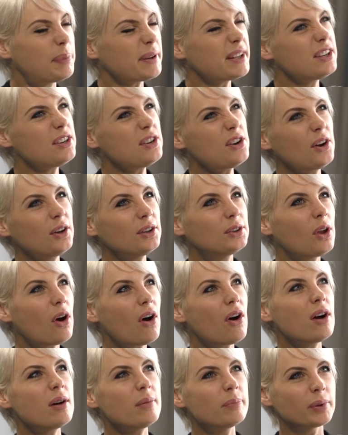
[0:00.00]
But, you know,
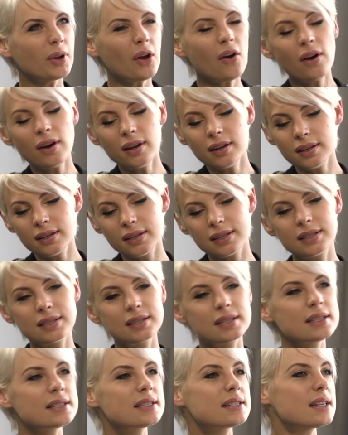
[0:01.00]
long, blonde,
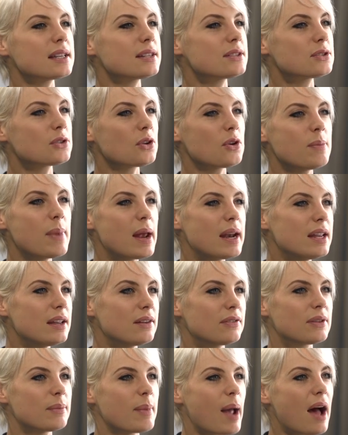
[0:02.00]
it's just there's so many
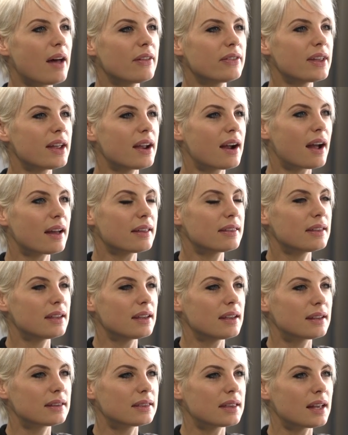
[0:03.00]
of them out there. Yeah. I
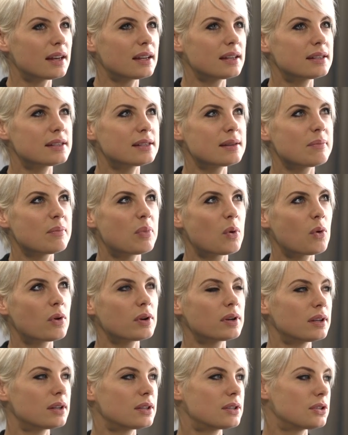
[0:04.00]
think that it's
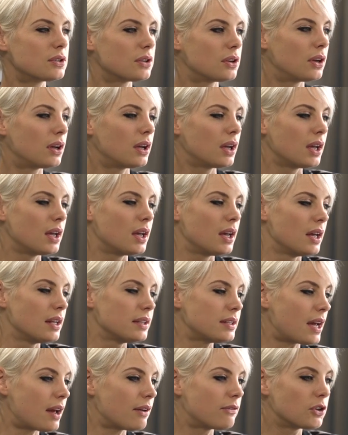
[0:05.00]
important to
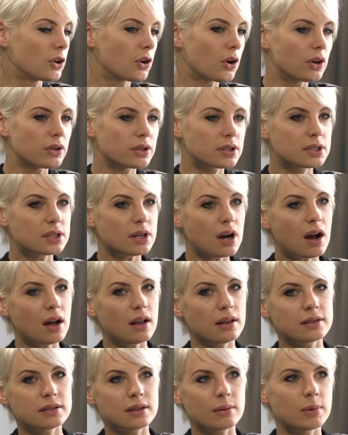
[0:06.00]
have your own
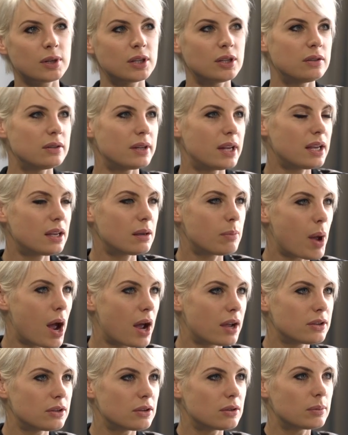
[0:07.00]
style and something unique
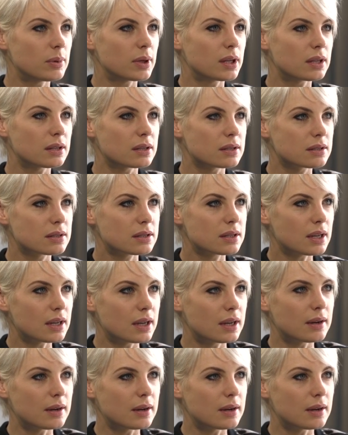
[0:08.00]
about you because...